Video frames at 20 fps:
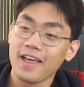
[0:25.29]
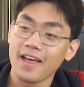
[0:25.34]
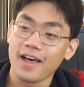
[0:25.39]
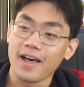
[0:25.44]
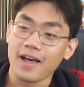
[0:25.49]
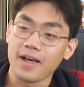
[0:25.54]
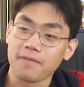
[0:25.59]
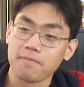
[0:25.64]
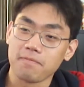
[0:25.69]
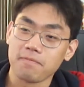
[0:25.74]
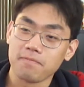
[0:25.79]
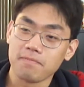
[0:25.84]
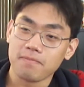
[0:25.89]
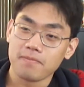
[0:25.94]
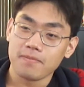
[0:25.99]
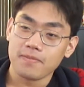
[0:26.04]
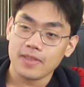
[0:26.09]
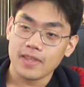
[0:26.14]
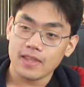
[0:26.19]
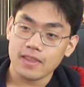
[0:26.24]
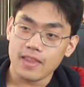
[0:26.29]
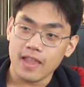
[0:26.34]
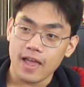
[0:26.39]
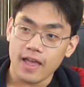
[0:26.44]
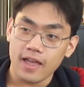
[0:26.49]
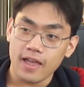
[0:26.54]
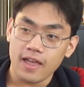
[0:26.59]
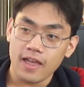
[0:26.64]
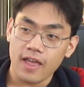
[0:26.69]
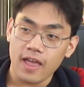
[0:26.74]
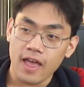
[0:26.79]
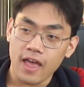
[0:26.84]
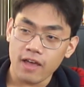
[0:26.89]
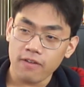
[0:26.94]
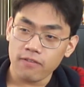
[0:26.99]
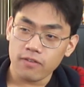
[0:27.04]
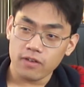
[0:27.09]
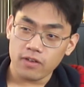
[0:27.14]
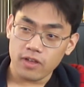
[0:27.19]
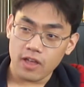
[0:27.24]
that
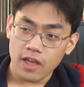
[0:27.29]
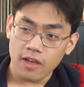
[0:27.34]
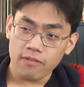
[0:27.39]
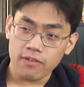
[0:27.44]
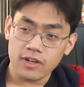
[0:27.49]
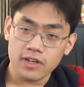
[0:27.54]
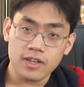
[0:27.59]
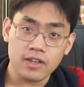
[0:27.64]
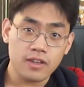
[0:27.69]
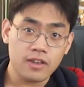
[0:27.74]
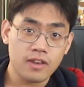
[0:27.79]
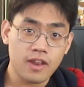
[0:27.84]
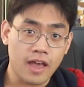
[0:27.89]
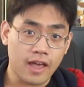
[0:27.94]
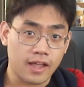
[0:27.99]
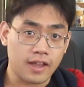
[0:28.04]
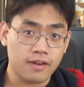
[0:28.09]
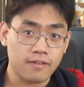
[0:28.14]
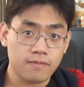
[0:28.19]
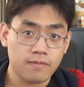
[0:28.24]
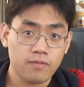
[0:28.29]
every night